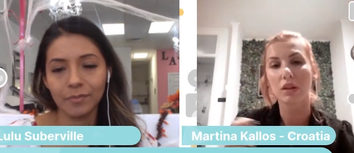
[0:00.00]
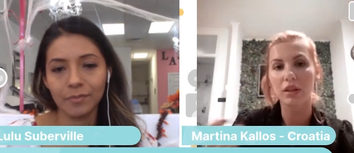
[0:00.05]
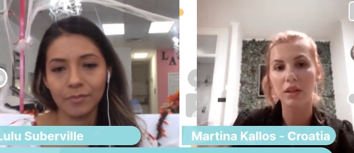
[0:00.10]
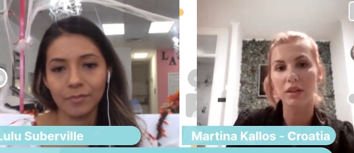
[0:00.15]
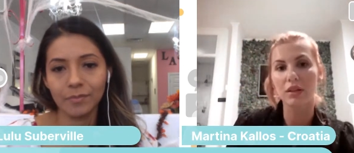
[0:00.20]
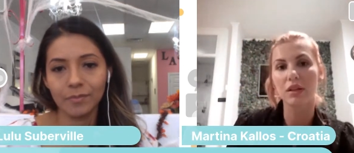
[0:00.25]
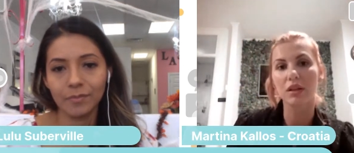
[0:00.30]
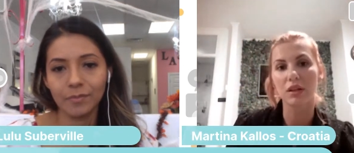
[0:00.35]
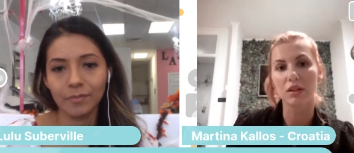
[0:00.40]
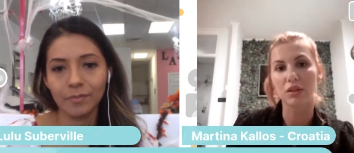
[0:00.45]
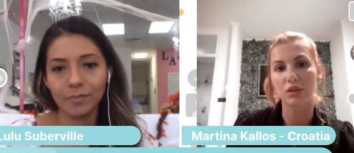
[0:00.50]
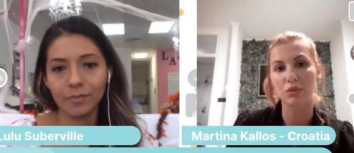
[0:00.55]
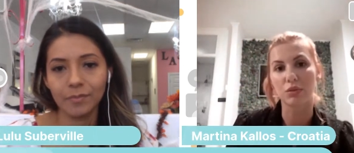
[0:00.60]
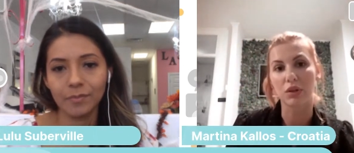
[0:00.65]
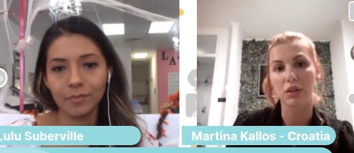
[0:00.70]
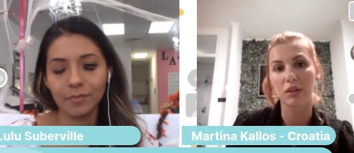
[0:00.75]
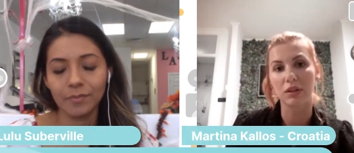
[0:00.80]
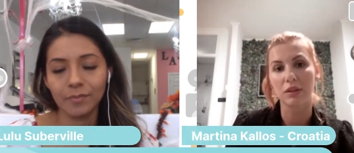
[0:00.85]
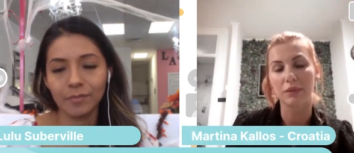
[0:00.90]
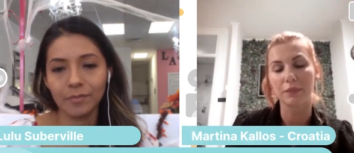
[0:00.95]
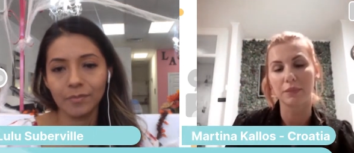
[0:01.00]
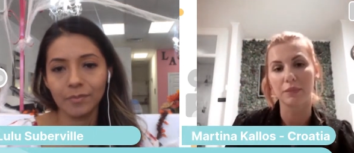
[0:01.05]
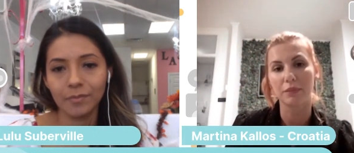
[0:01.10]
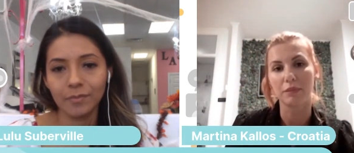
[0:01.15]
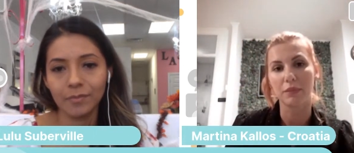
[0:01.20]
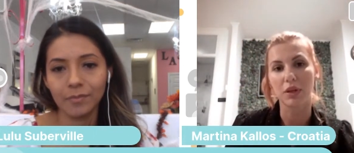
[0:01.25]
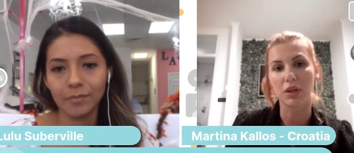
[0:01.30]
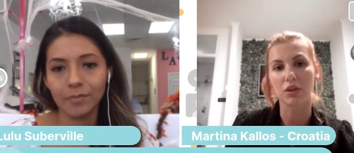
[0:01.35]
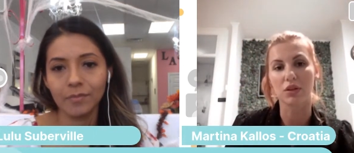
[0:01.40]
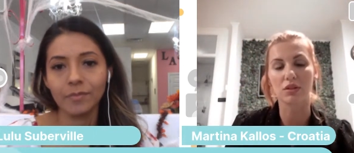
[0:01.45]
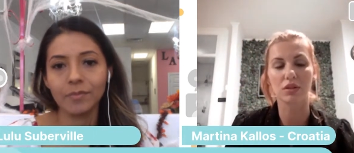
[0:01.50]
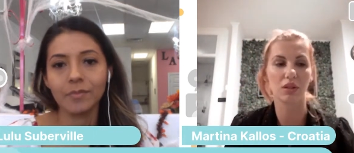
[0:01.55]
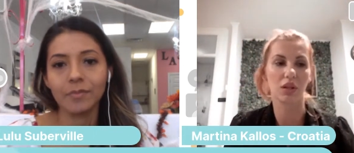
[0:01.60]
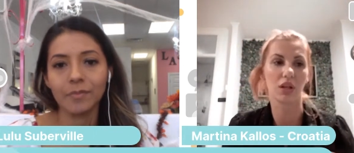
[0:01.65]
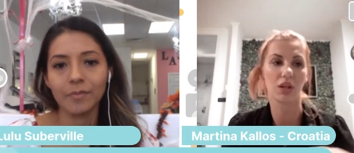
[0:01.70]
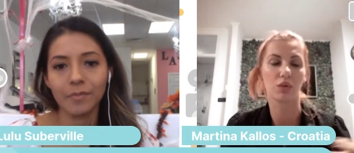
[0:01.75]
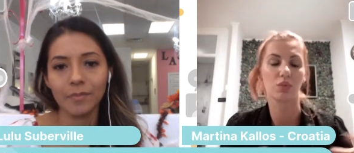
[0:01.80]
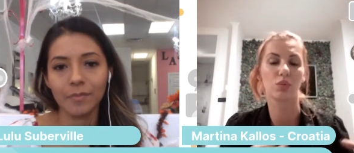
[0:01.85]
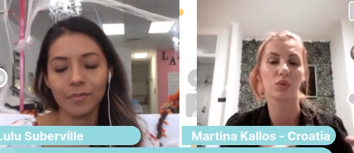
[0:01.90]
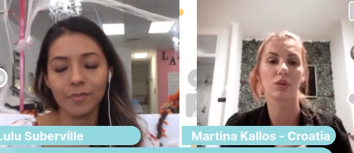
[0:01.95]
Speaker 1: than the other one because
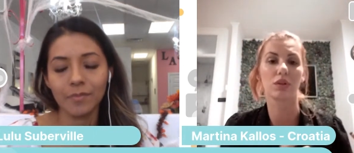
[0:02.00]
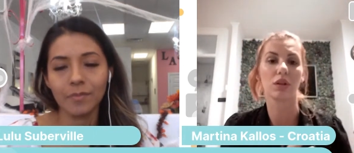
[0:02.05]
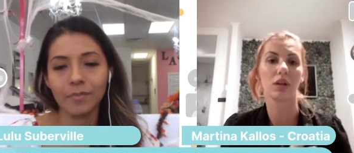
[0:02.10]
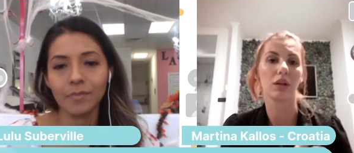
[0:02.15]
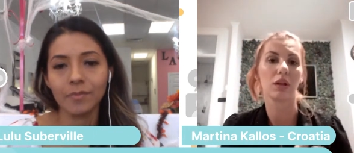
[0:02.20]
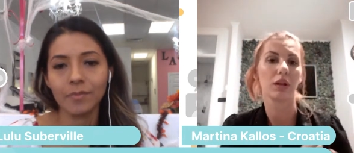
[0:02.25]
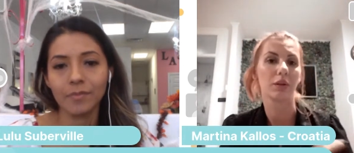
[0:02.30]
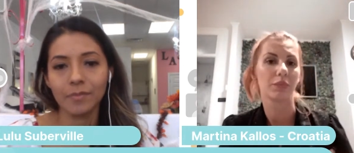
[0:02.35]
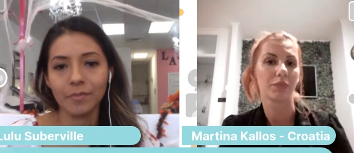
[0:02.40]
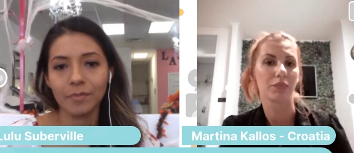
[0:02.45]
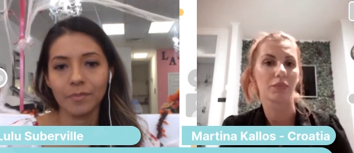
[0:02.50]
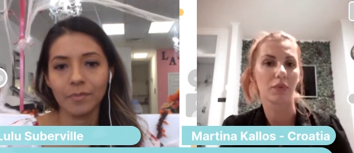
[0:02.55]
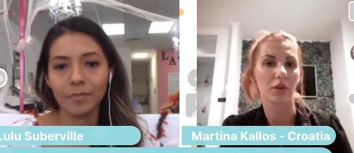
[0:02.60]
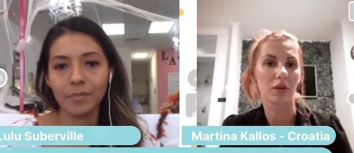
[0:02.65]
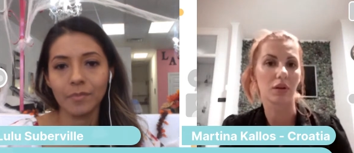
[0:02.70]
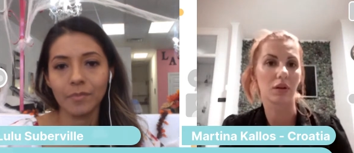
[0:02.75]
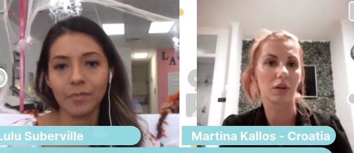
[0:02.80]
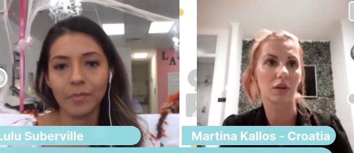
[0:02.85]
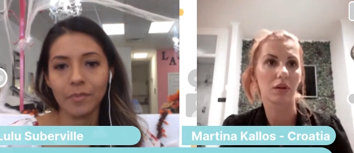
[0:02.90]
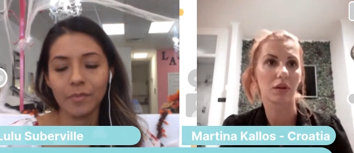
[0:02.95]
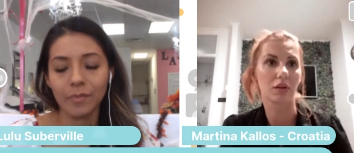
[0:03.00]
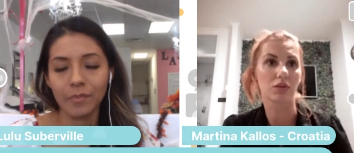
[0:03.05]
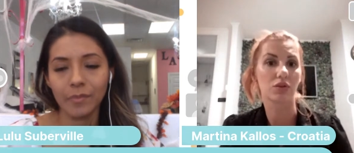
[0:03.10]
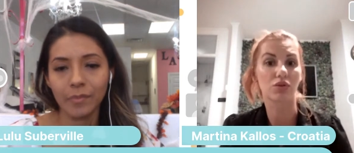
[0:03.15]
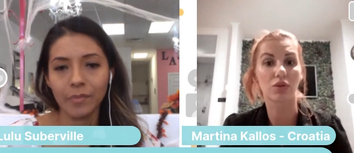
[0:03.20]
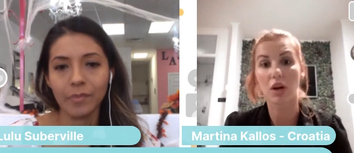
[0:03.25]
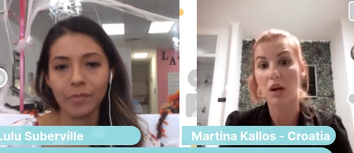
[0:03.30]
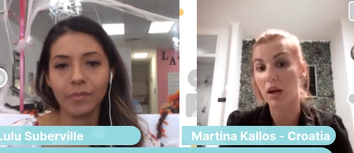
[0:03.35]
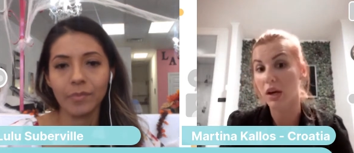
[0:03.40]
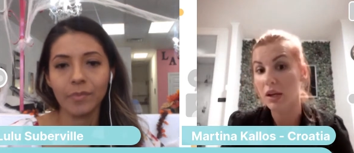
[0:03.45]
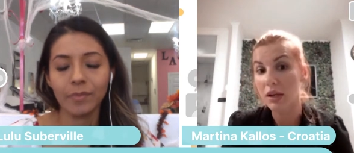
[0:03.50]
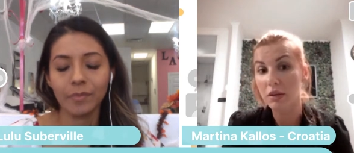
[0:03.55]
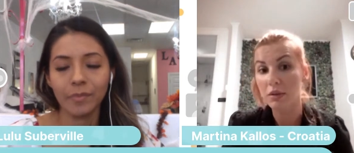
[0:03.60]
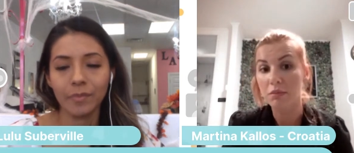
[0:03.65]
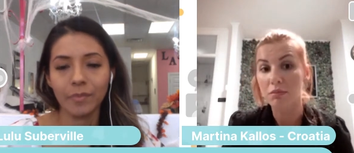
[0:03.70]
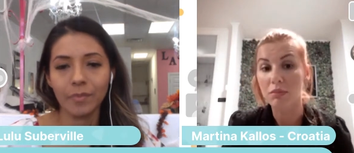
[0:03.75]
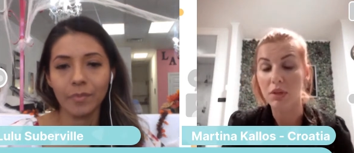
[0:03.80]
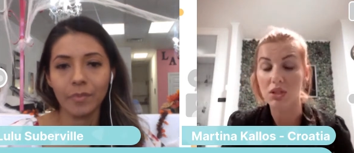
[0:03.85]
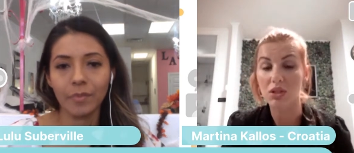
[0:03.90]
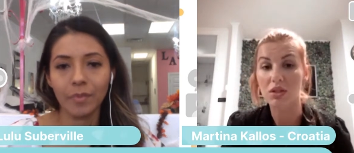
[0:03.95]
it would dry
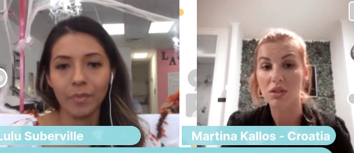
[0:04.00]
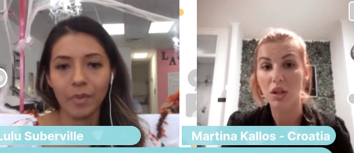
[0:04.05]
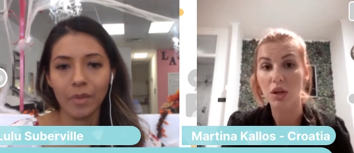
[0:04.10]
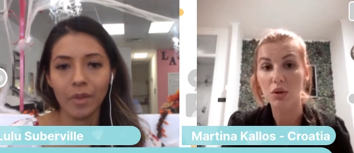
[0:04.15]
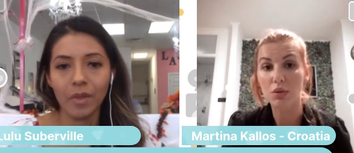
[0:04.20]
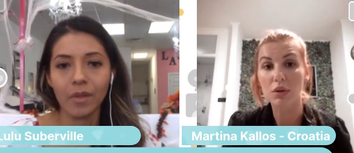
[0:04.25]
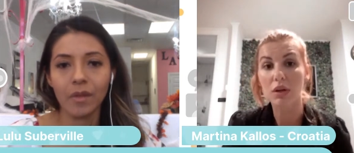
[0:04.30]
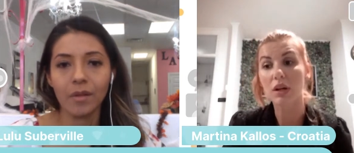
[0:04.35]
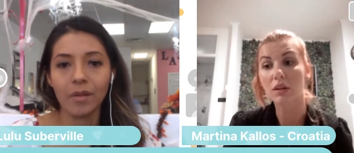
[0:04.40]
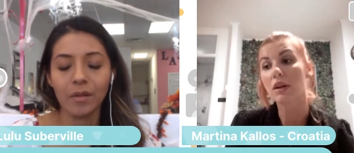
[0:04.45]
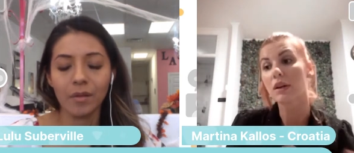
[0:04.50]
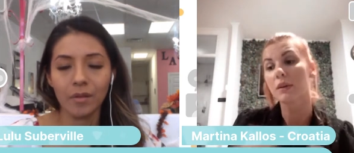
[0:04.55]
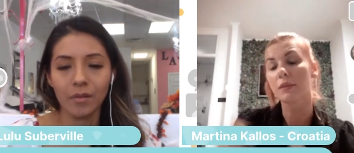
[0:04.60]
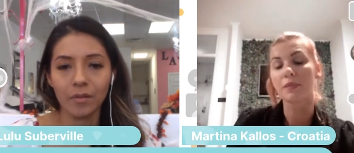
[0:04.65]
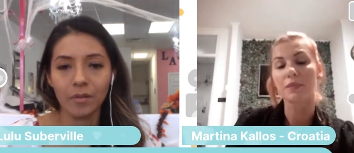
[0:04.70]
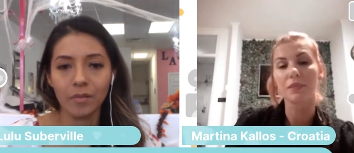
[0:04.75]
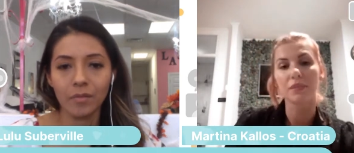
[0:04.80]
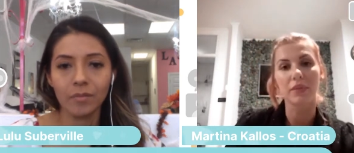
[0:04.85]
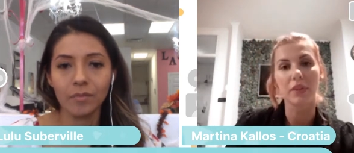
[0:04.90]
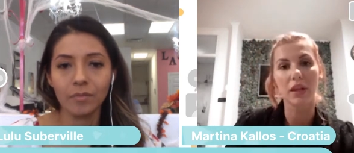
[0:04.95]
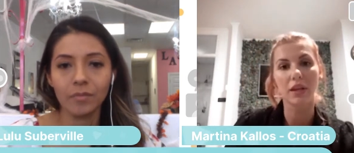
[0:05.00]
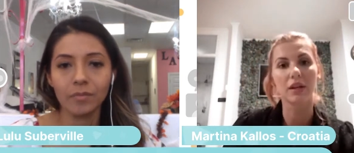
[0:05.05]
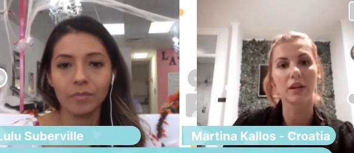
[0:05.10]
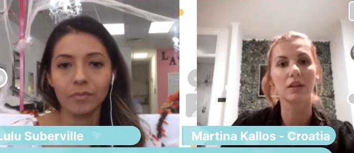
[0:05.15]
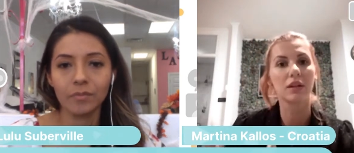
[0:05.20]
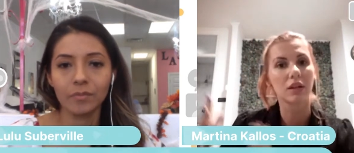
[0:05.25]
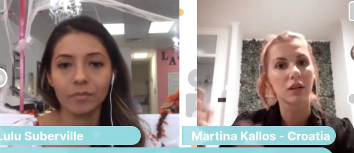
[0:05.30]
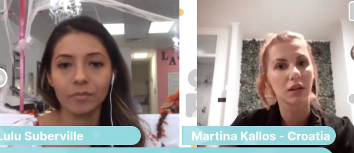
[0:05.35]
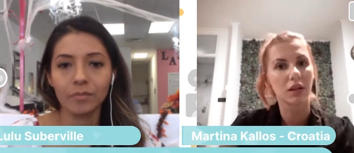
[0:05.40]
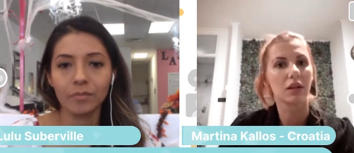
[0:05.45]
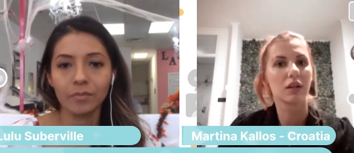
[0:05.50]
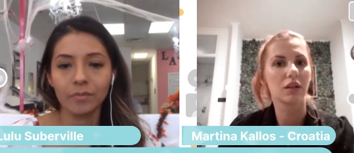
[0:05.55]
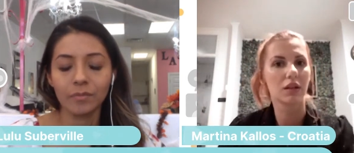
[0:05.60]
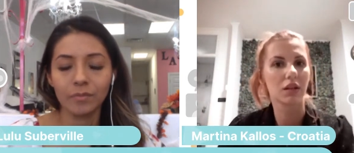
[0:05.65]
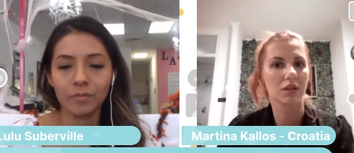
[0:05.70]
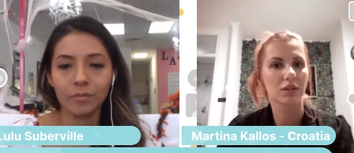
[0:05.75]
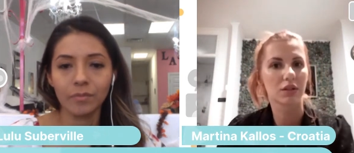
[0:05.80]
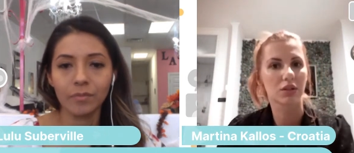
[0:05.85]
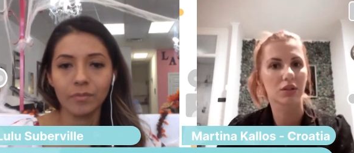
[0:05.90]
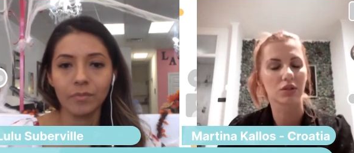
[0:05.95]
much slower than in
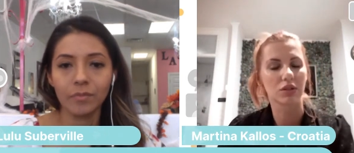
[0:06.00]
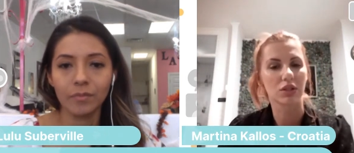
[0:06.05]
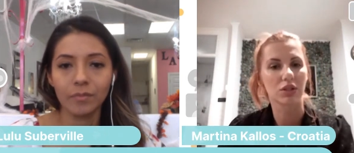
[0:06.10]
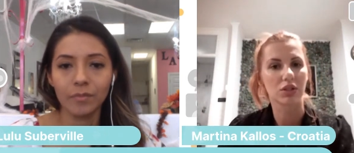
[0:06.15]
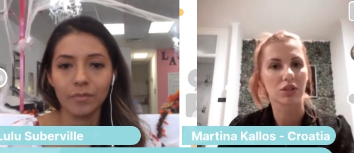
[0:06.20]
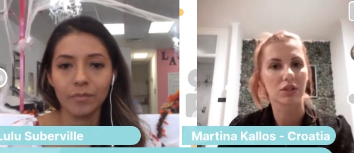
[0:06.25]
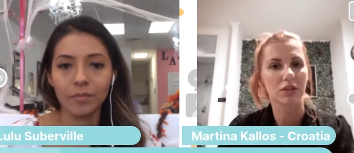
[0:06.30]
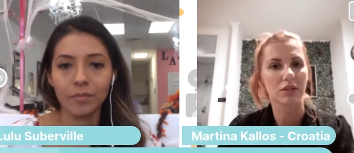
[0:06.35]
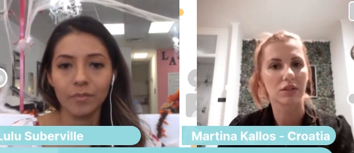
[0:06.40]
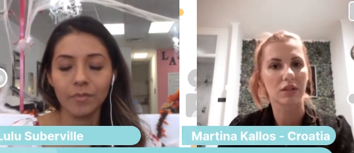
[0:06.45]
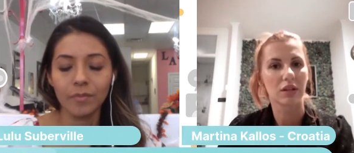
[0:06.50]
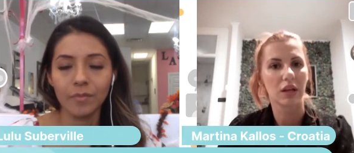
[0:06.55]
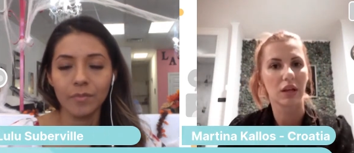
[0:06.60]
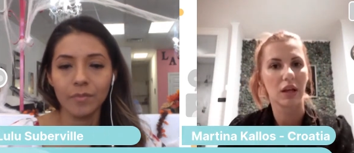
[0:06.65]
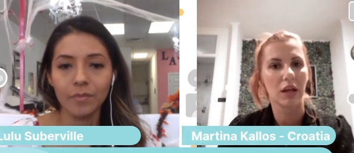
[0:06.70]
the other conditions.